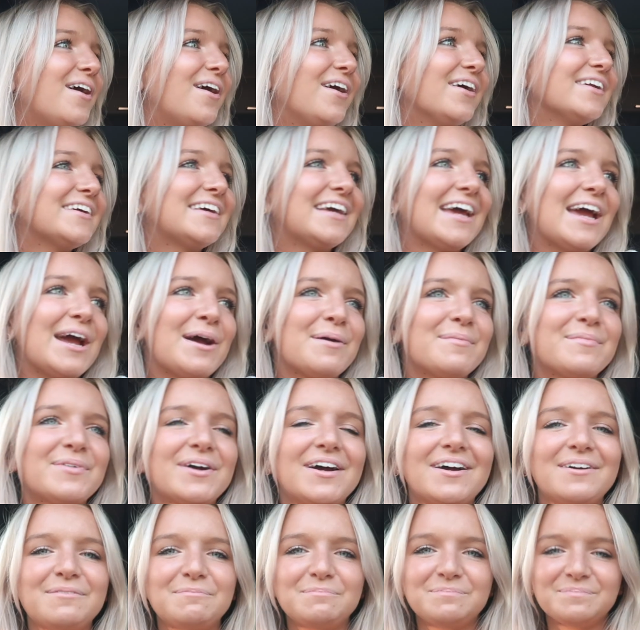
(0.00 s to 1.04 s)
on
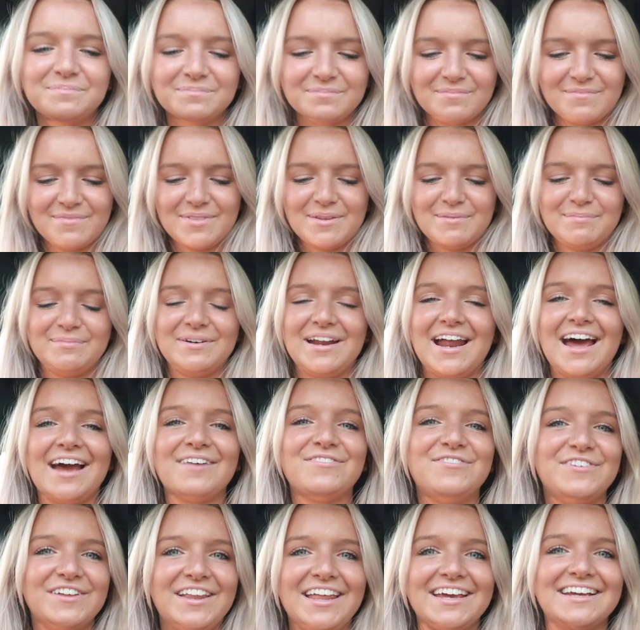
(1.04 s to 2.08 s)
camera, but
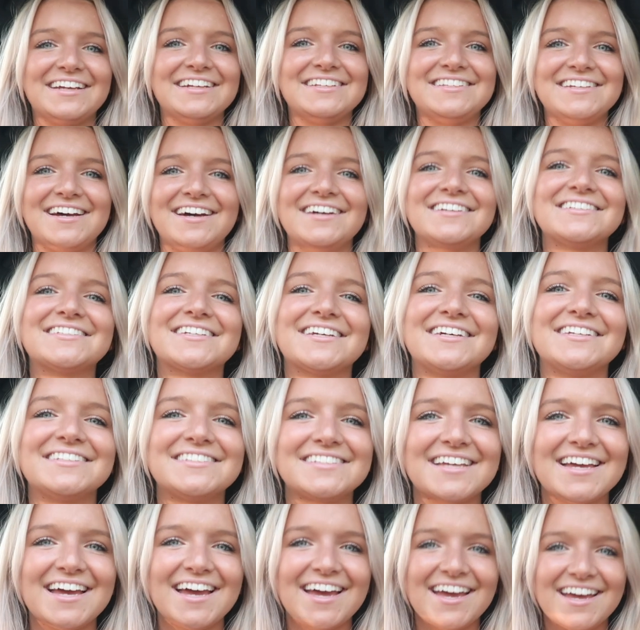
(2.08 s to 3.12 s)
I feel like it does
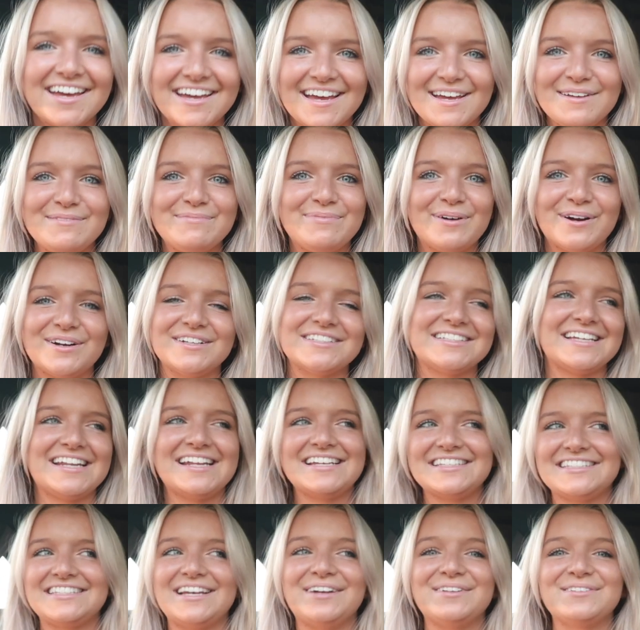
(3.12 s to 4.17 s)
because in person
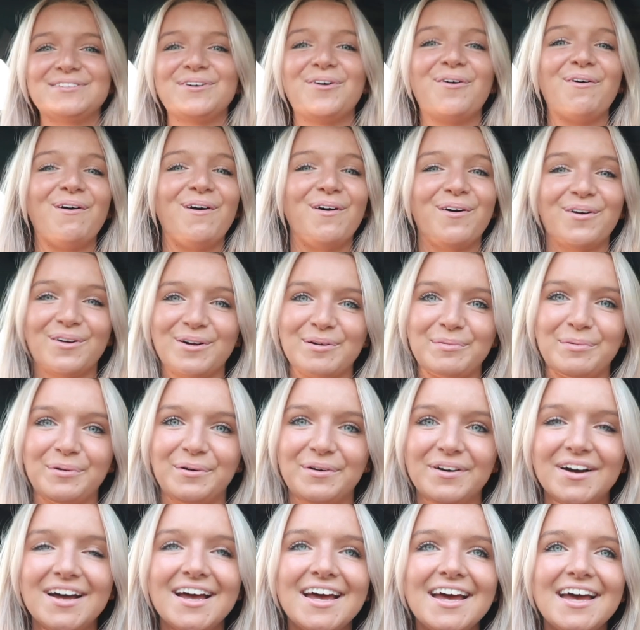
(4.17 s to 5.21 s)
it sounds
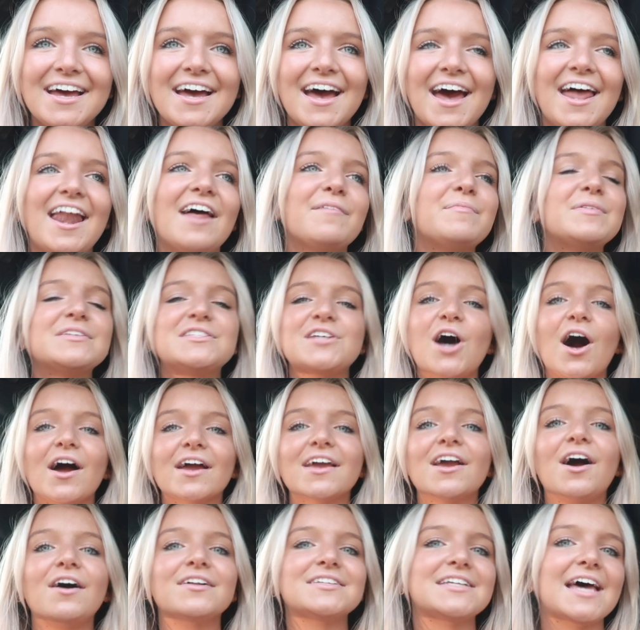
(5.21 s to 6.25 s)
horrible. And I've been
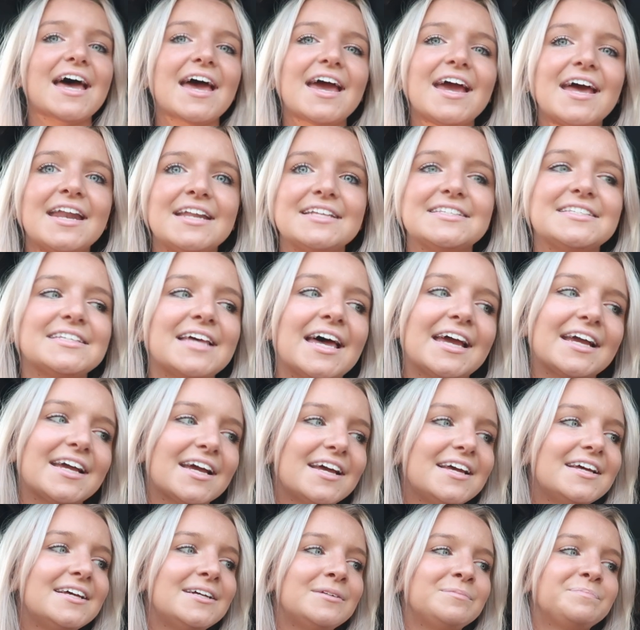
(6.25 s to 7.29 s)
talking all day, and it's like,
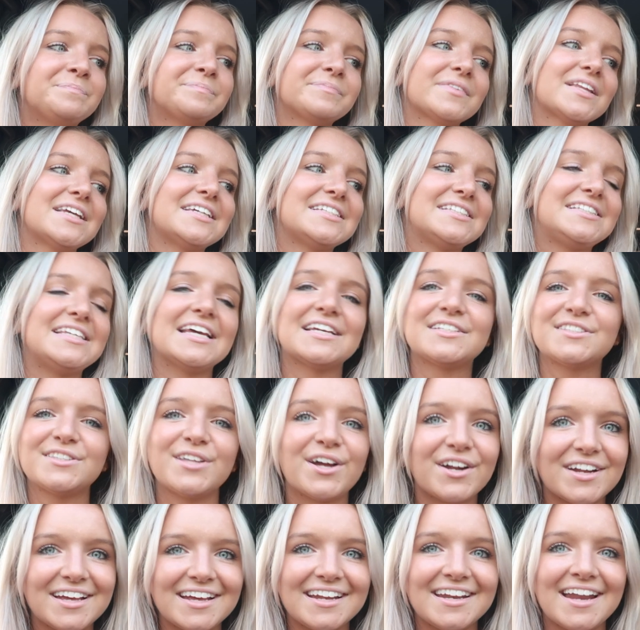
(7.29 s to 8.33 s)

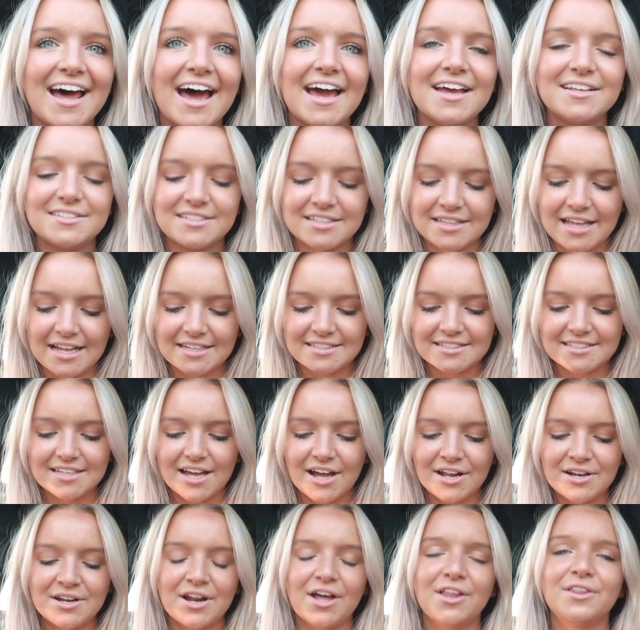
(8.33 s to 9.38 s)
6.30 at night, so that's
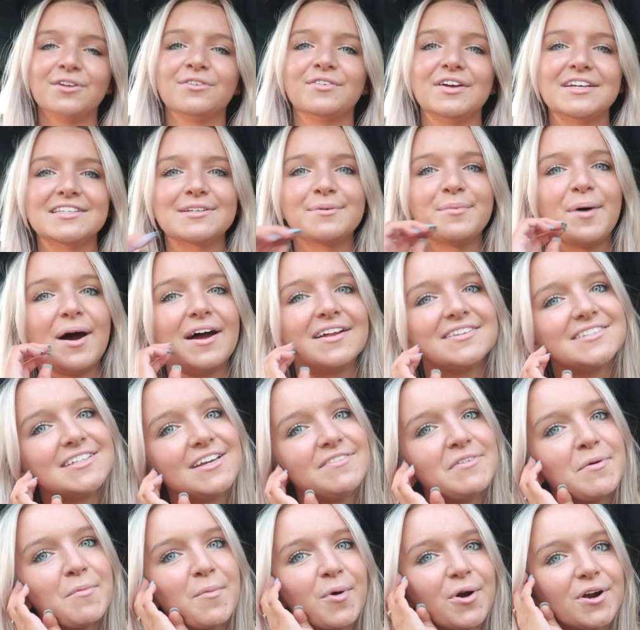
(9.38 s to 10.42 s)
another reason why it's
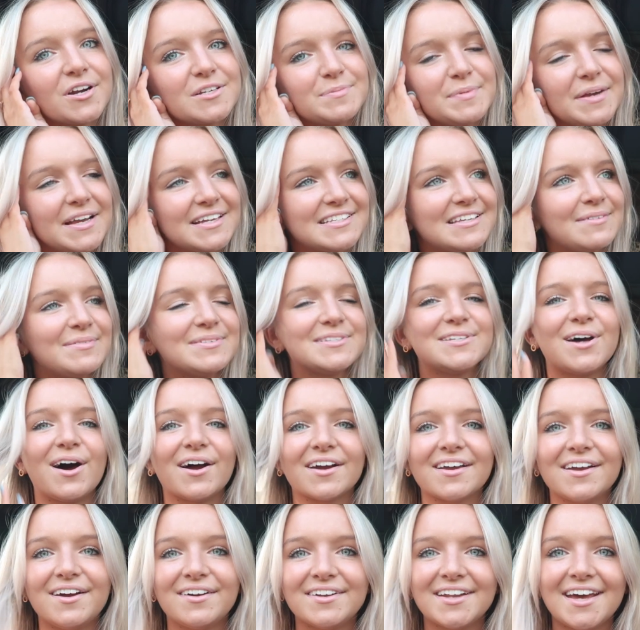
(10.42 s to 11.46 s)
even worse because I've been
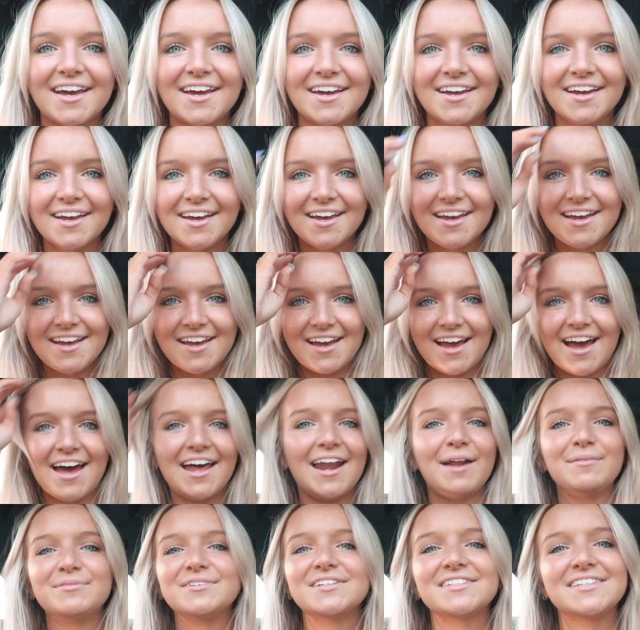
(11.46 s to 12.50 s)
talking all day
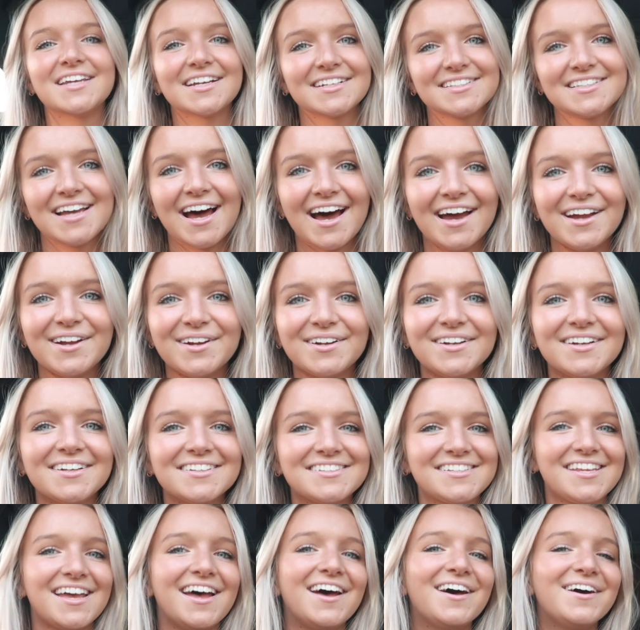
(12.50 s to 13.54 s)
and I'm just like tired,
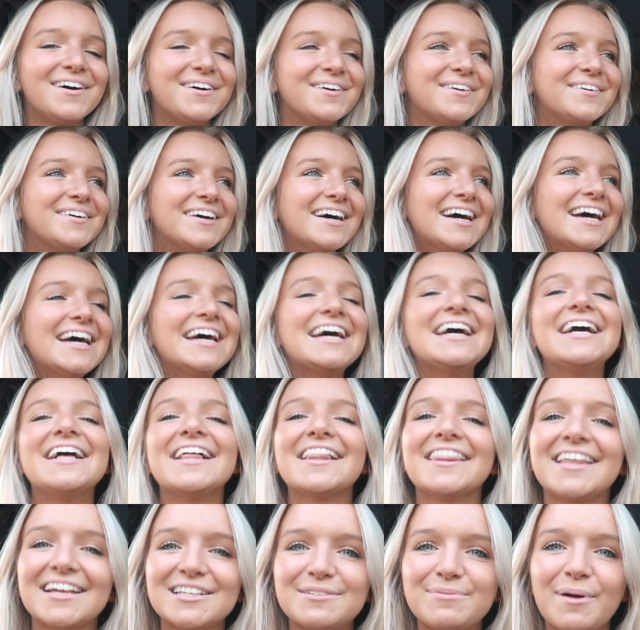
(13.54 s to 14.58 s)
so
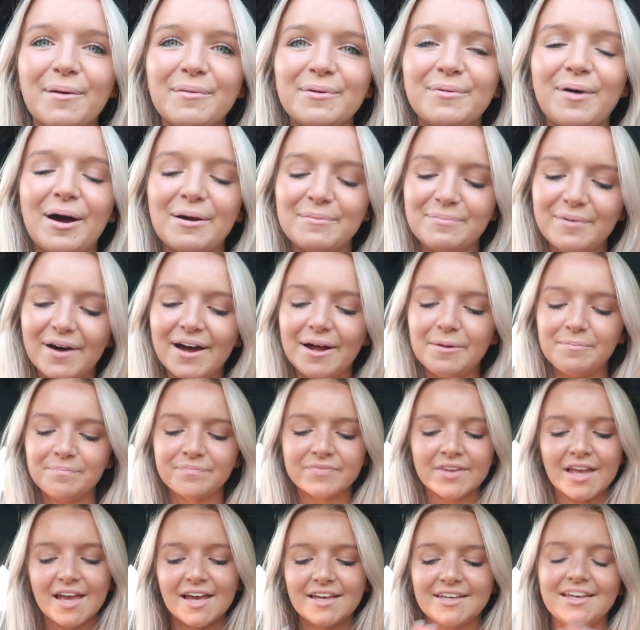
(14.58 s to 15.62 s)
that's probably why.
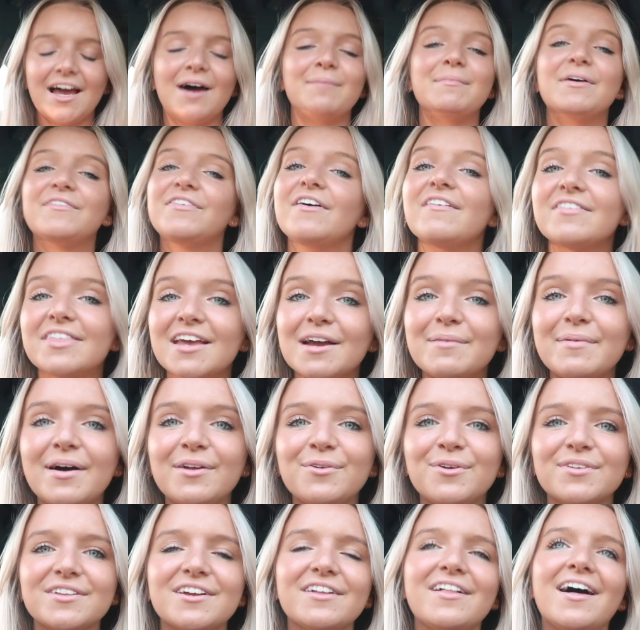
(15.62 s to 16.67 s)
But yeah, my favorite thing
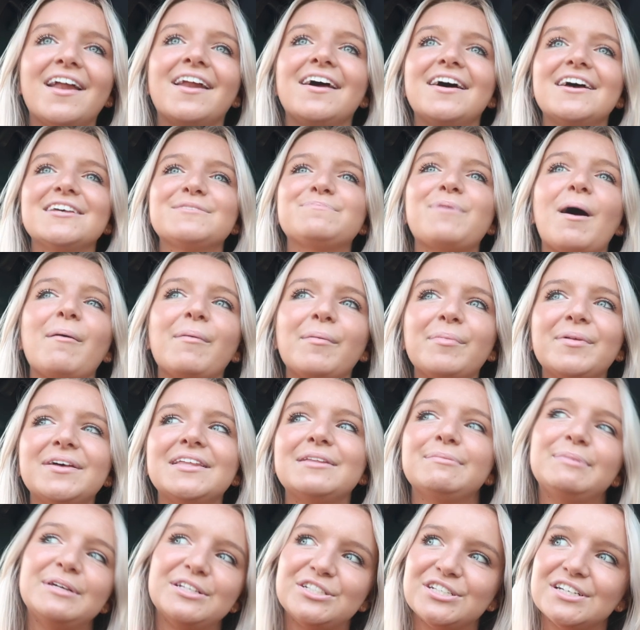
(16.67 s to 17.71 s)
about North Carolina is
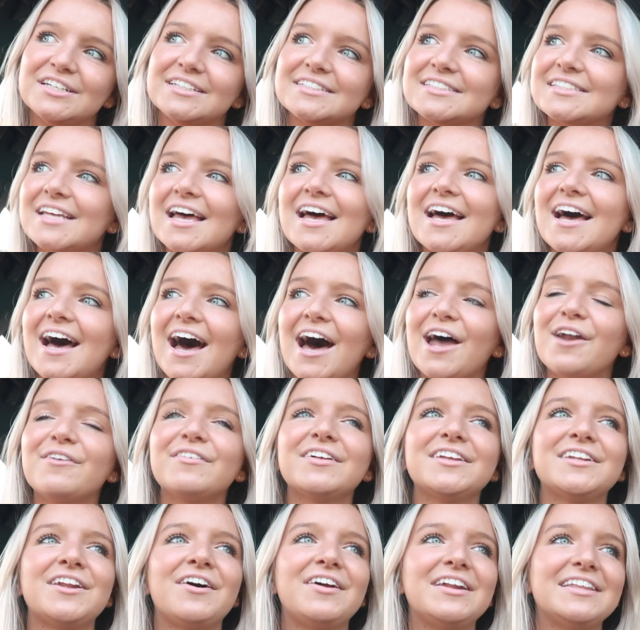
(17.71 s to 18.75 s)
probably the beaches. I don't
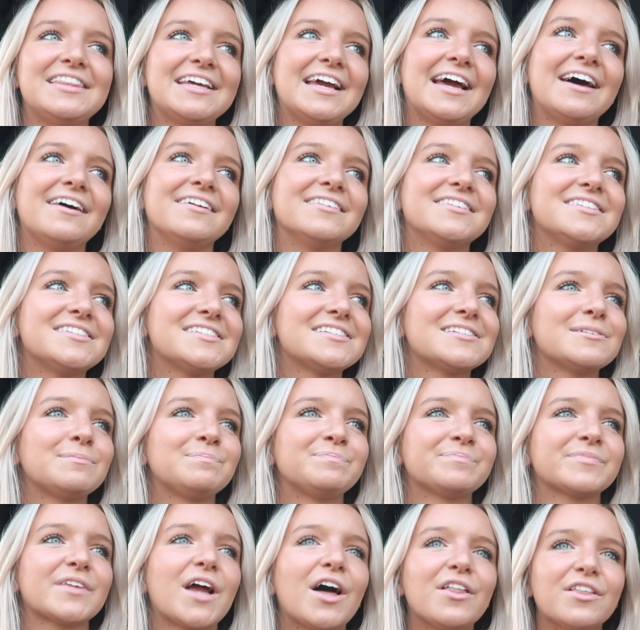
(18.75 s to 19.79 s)
really know anything else
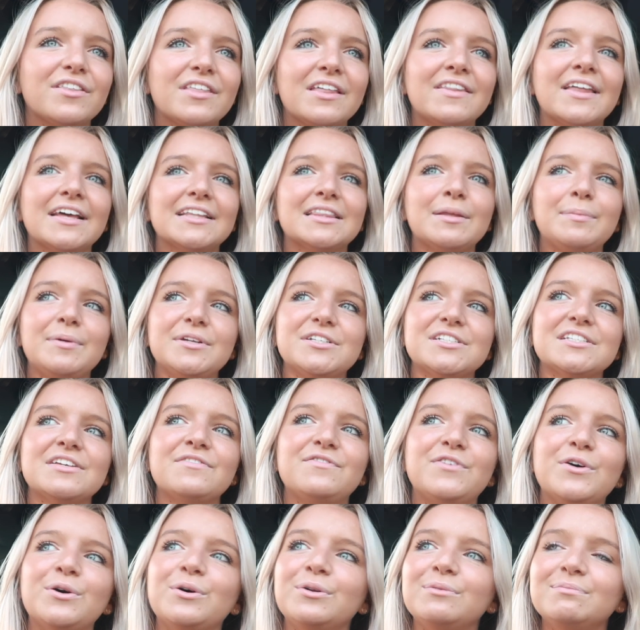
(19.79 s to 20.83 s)
other than like the beaches
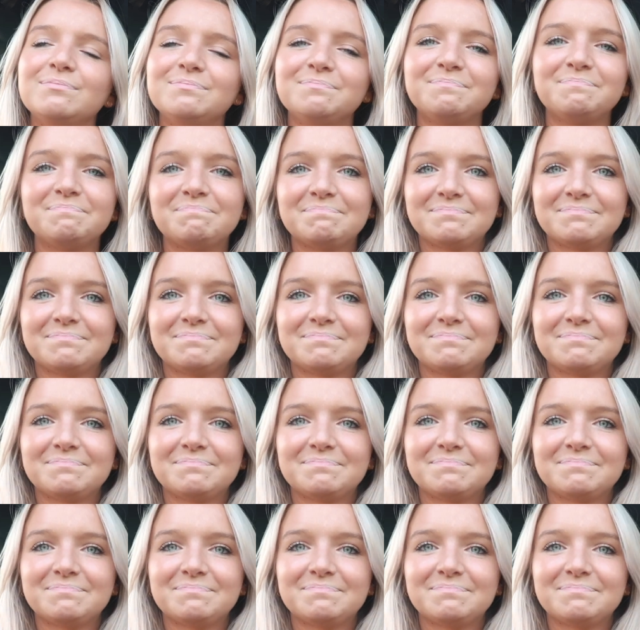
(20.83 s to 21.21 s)
and food.